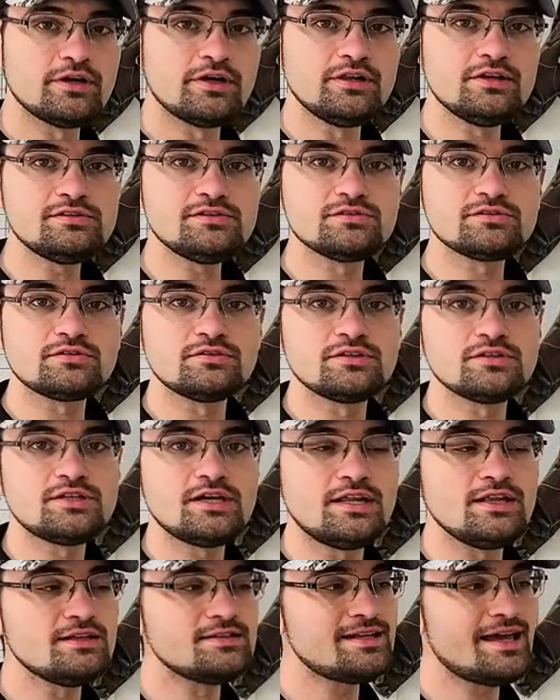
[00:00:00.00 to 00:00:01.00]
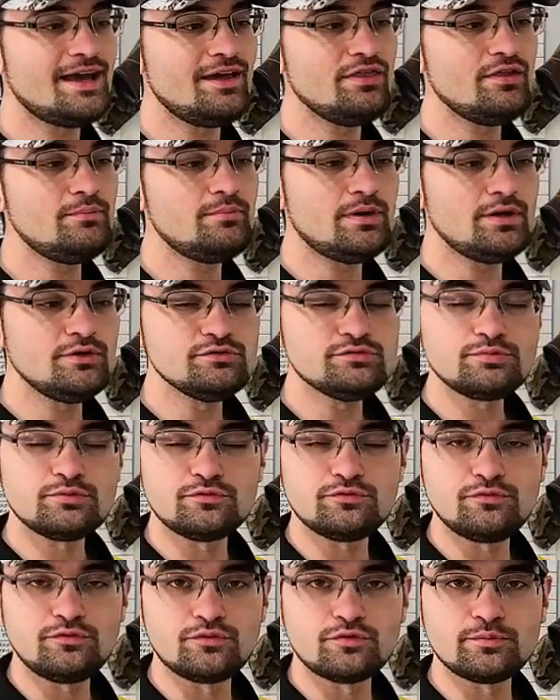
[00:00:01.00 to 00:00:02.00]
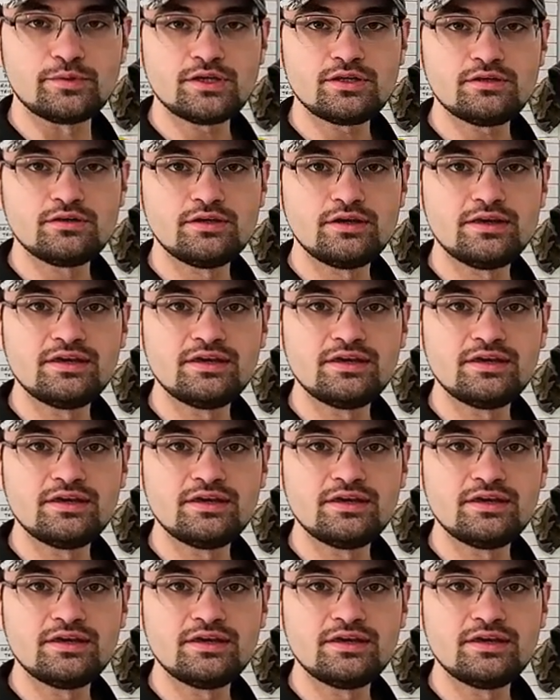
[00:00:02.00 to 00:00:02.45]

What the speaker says: and this is going to tell us how the bow's performing,